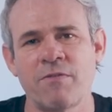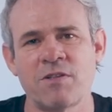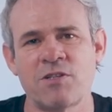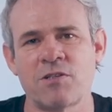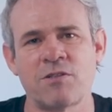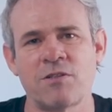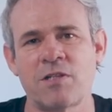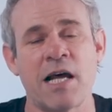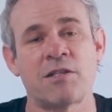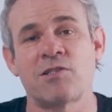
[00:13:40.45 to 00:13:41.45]
It's just
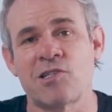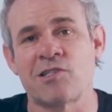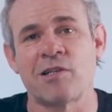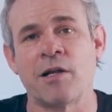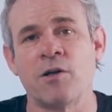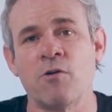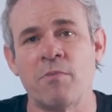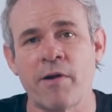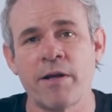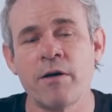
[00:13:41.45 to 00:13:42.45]
that's just a
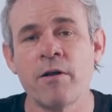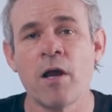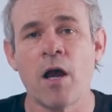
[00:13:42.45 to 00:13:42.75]
no-brainer.